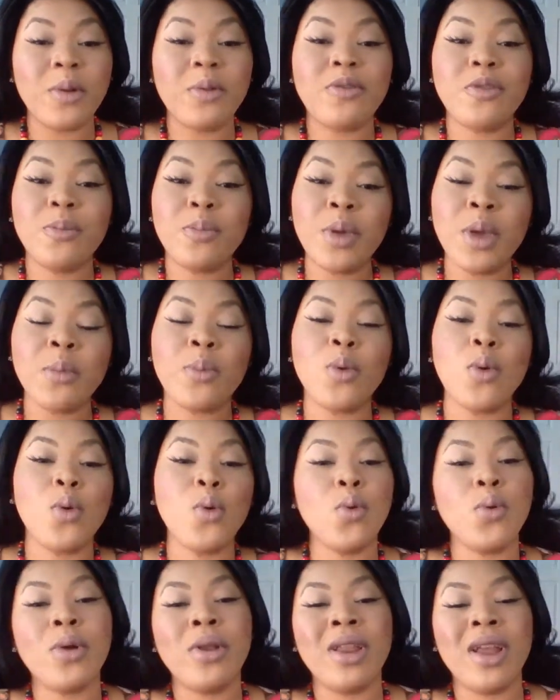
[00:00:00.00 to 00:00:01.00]
But for people
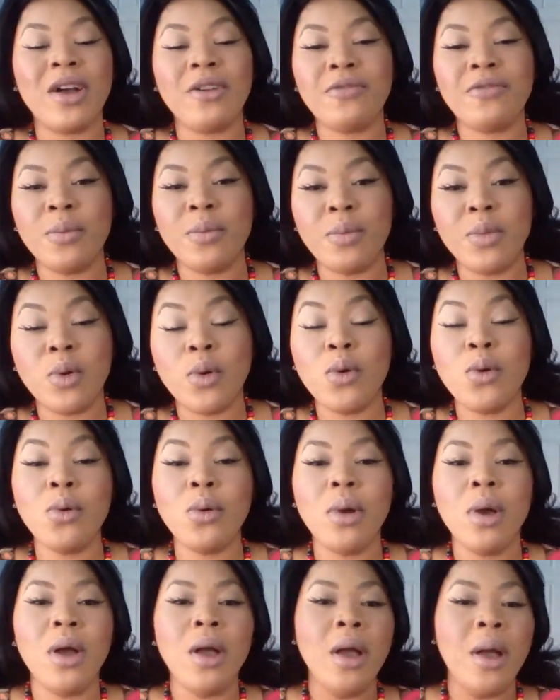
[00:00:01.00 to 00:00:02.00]
who are not
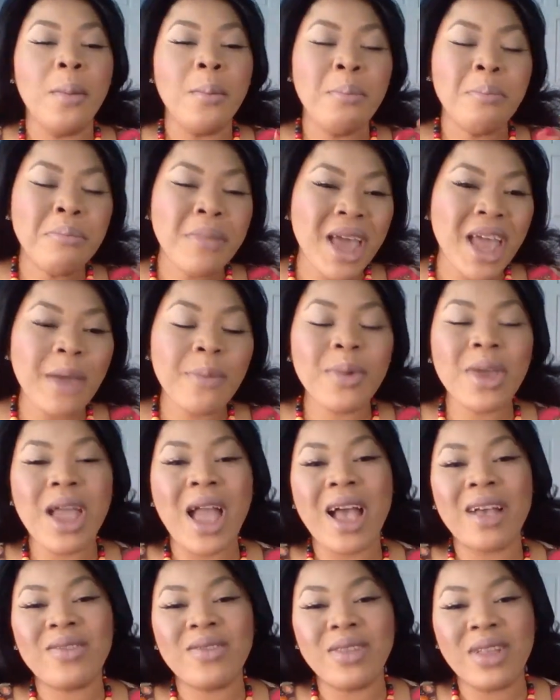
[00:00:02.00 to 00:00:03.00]
who maybe
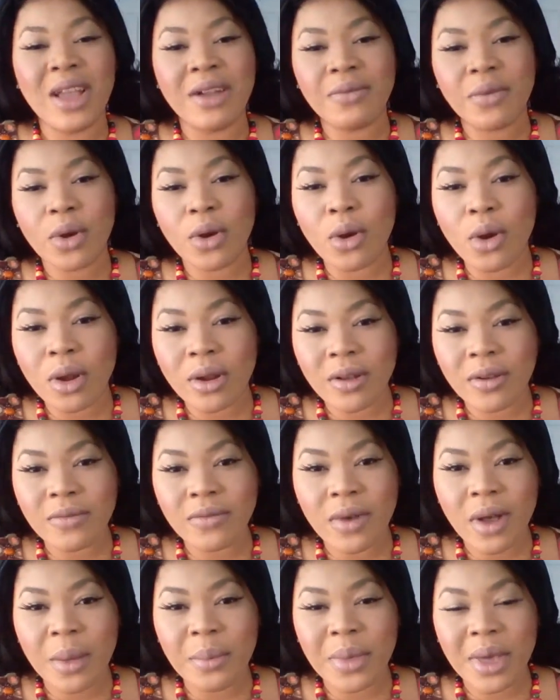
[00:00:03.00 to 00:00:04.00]
has never heard
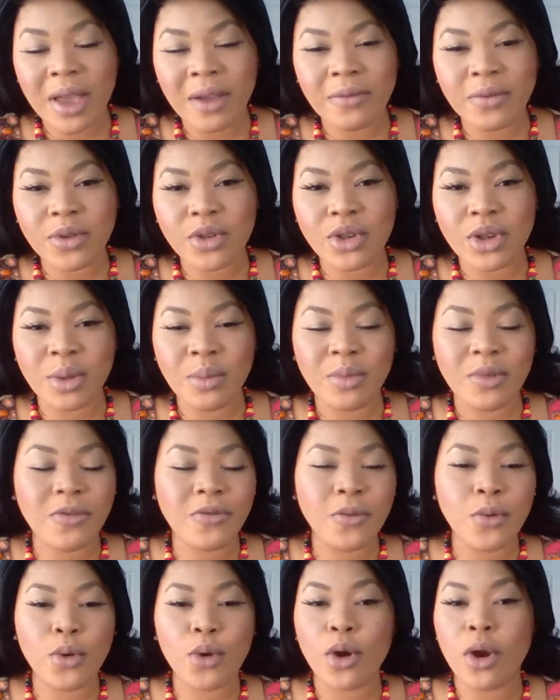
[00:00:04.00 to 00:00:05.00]
of eversheen
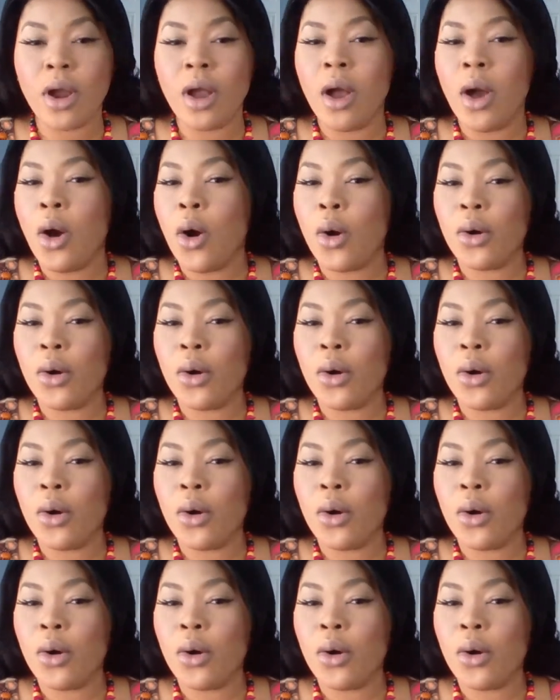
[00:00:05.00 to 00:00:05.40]
before,